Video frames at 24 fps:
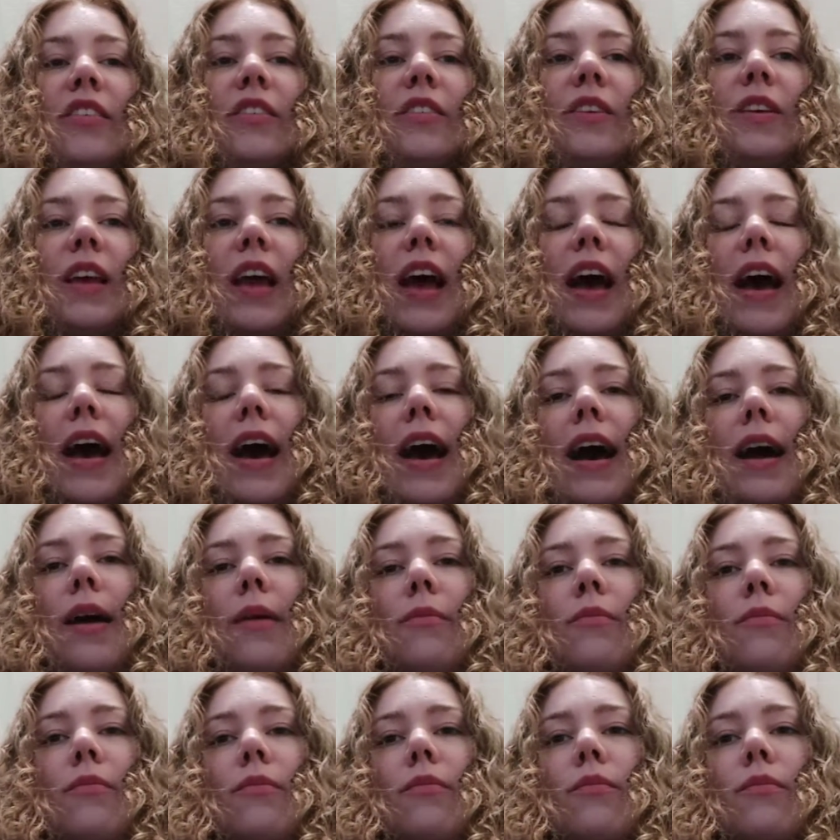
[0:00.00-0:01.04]
So yeah,
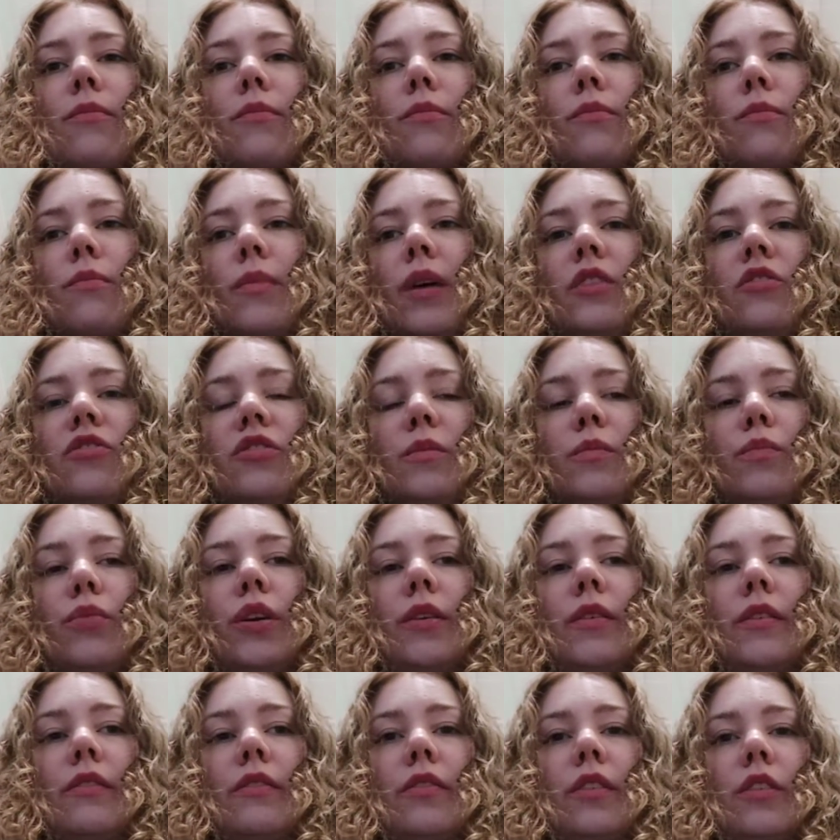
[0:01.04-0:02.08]
I'm mentioned in
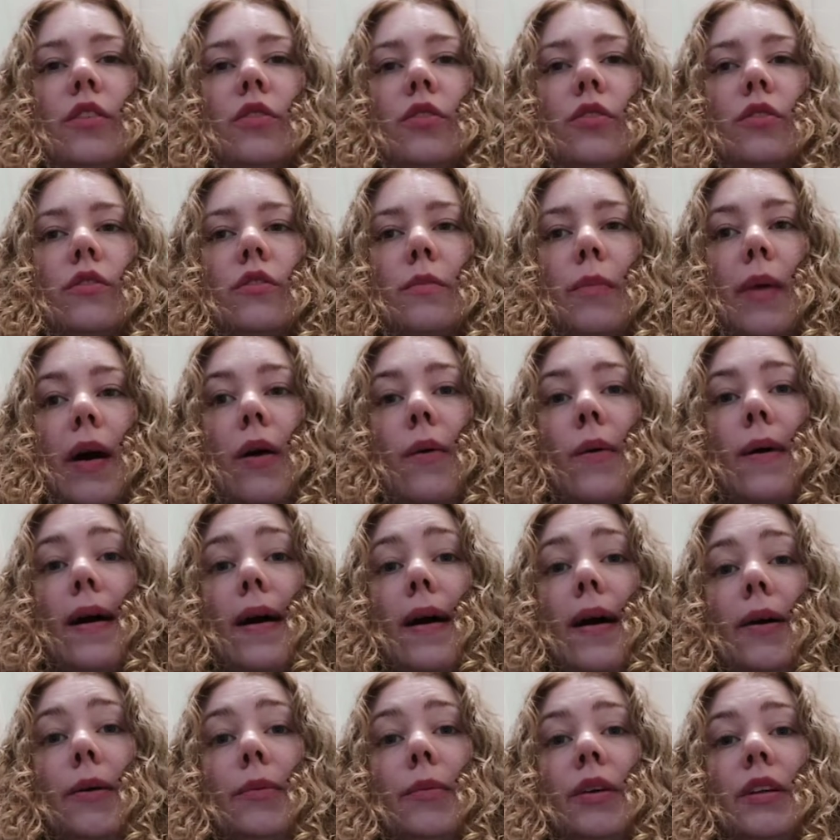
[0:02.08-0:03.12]
previous videos about
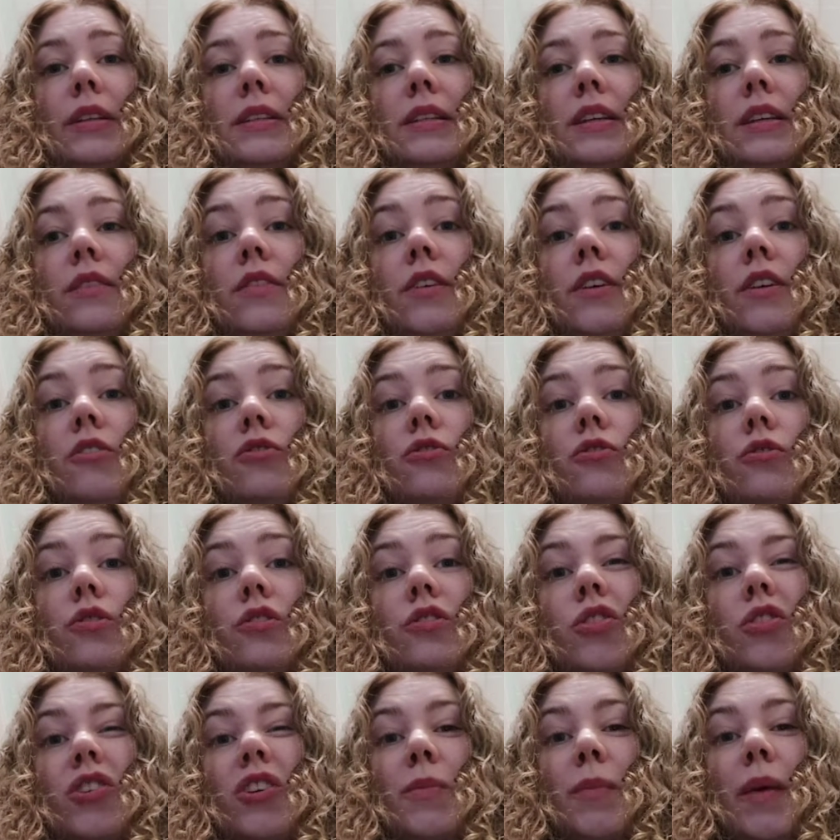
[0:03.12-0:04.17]
a TV show
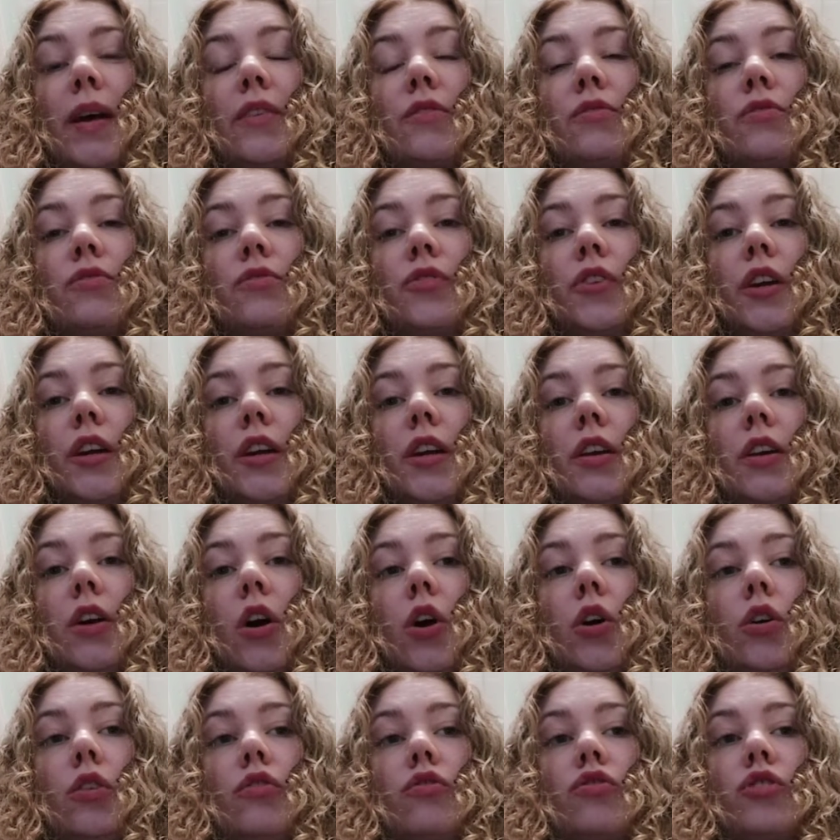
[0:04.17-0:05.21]
documentary
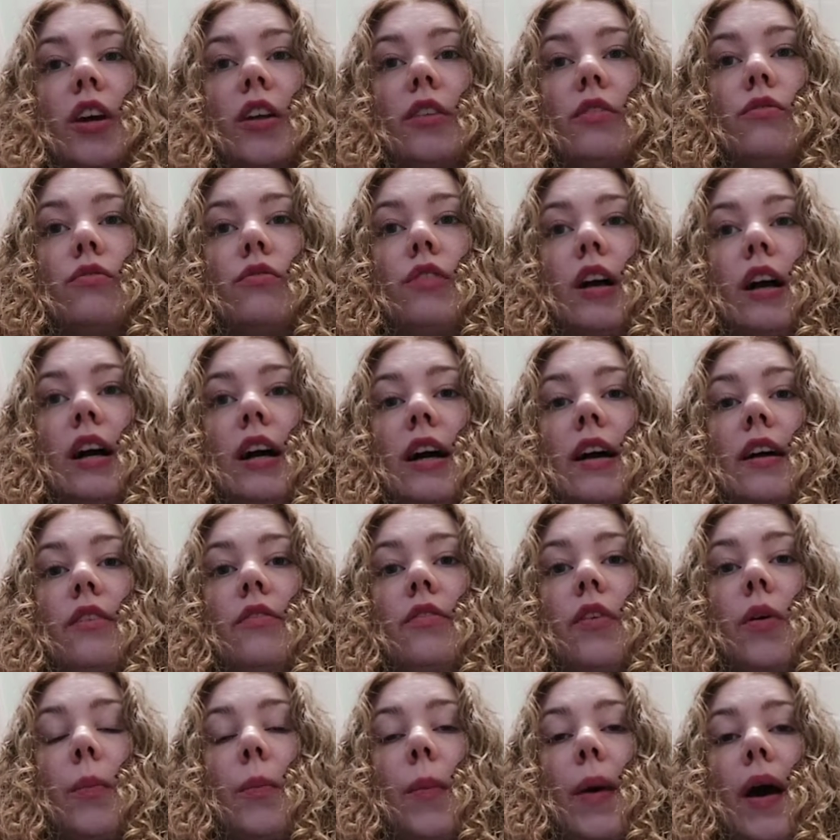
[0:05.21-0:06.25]
on Channel
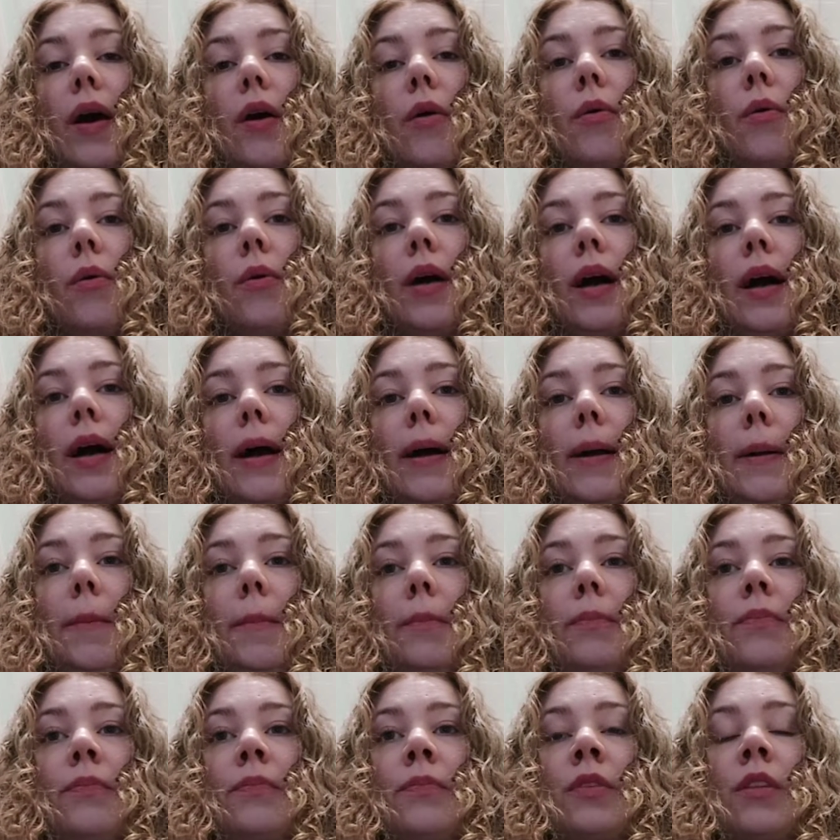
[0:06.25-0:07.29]
5 about
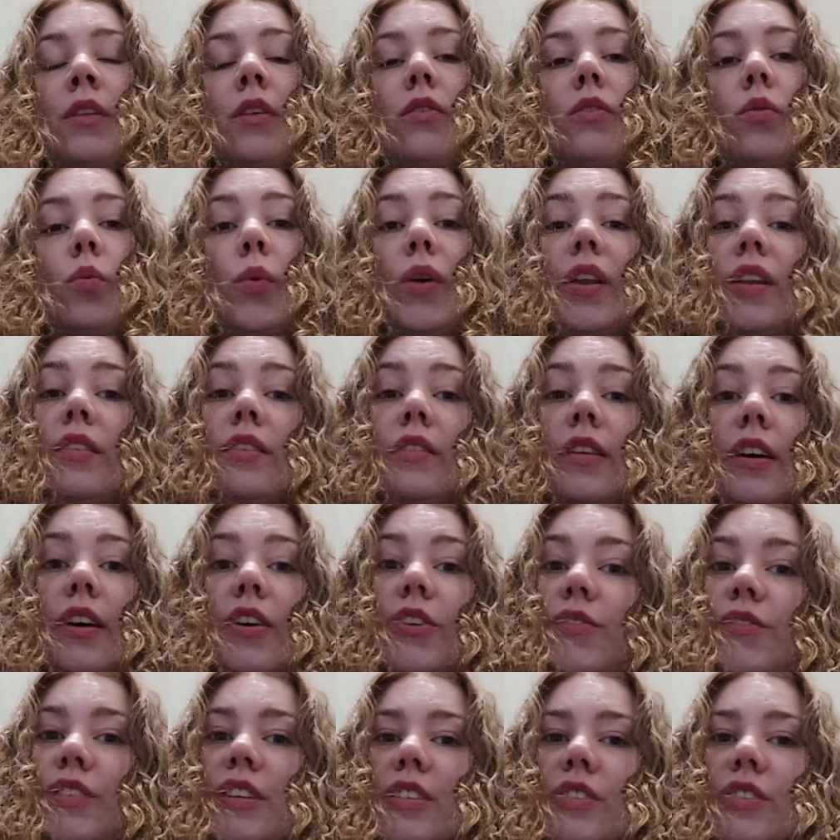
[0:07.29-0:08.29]
the Winter of